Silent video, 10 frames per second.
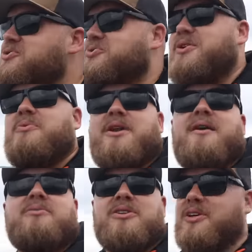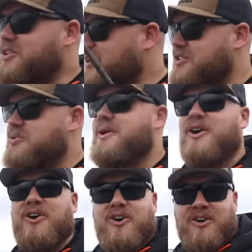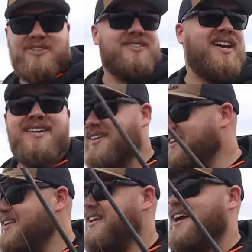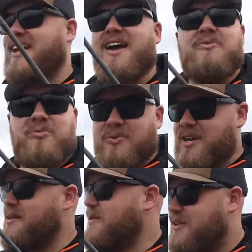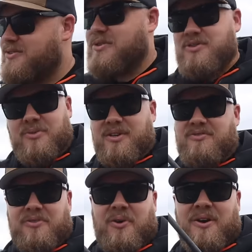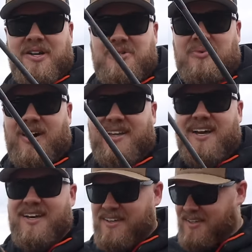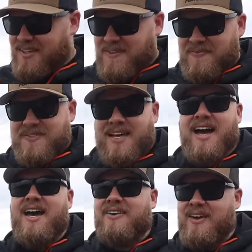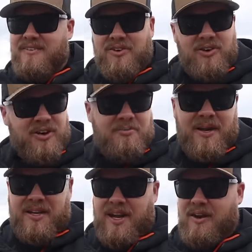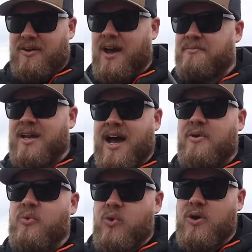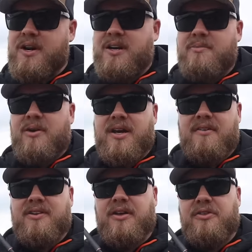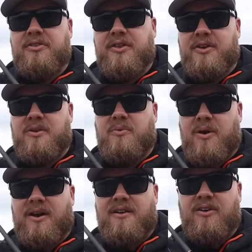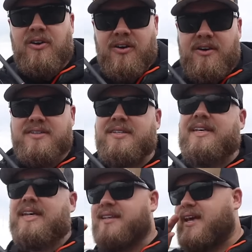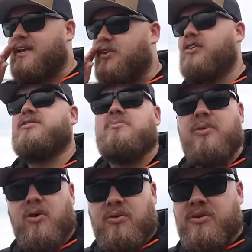so that when I'm literally doing a hook set and I ream into a 24-inch walleye, I don't have a hook bending out. I'm not worried about having a thinner wire hook to get that hook to poke